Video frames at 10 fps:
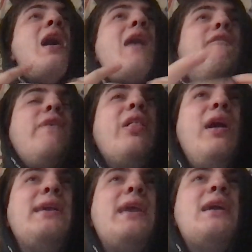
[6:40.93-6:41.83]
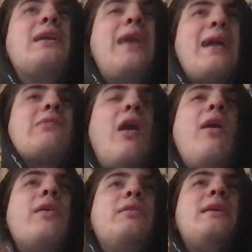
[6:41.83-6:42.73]
I feel like it gets
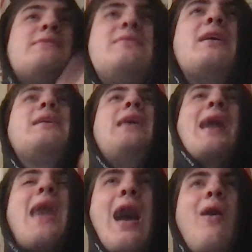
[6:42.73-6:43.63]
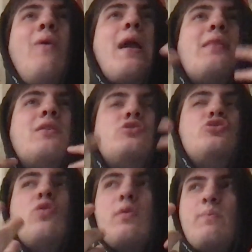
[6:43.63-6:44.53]
all it needs to get out in the
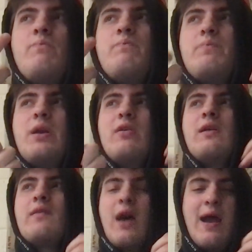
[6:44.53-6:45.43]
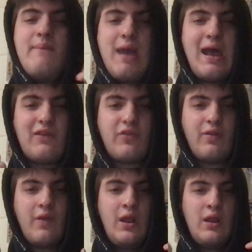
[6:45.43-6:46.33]
short period of time. As for
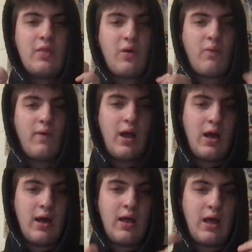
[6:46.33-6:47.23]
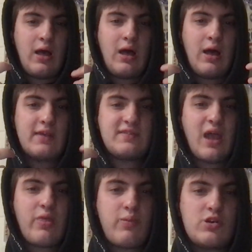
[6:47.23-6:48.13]
the
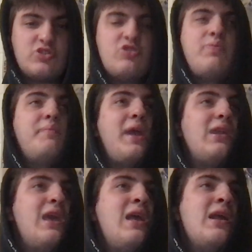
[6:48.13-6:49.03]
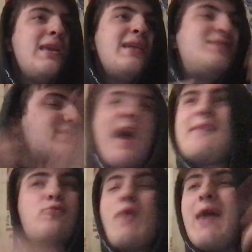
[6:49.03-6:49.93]
Southport Superman, it just kind
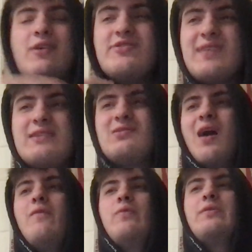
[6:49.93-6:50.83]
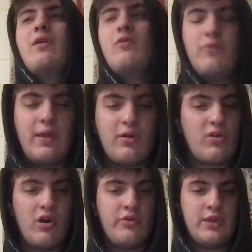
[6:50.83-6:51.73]
of rattles things off with no real
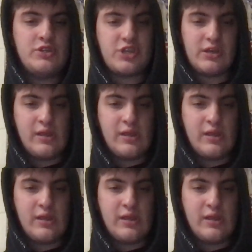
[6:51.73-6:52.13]
cohesion.